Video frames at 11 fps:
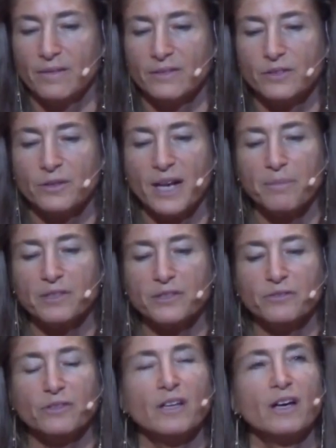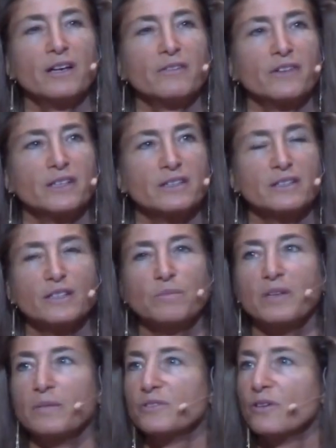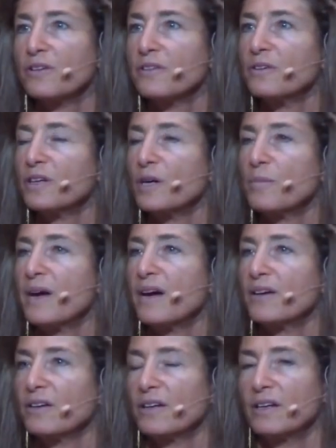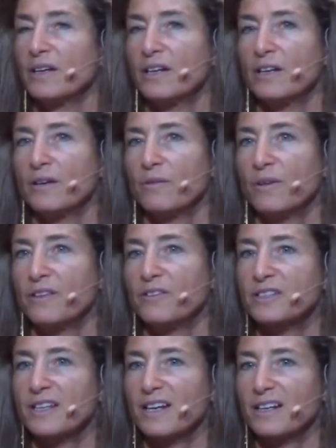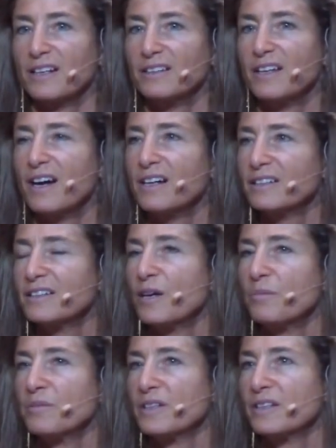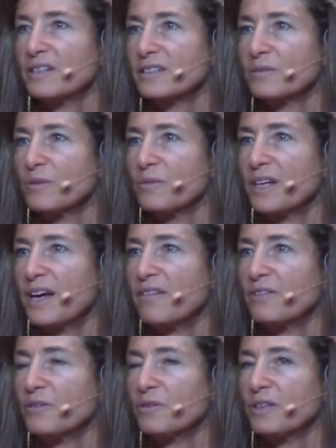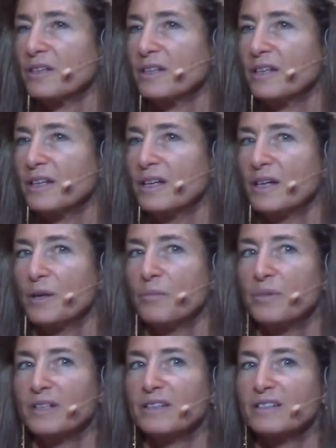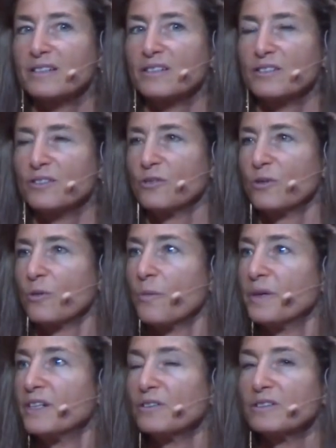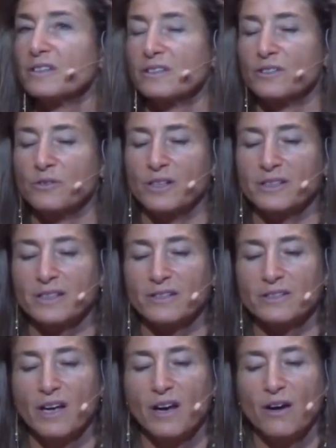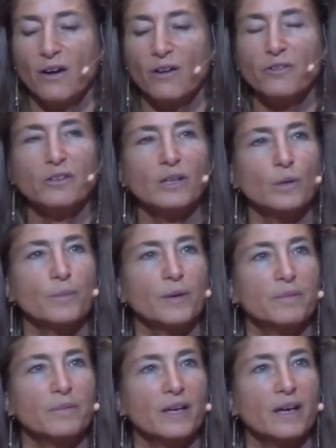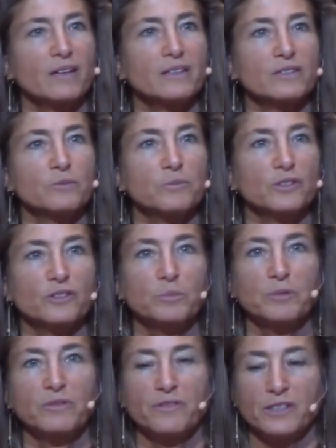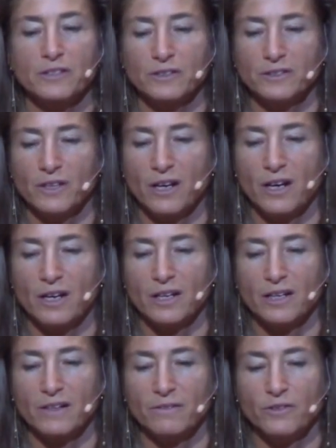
So it happens for a lot of us, and sometimes all that'll come out when there's that clogged upness, when we haven't really been listened to, or when we don't listen to ourselves, all that'll come up out is more superficial talk, kind of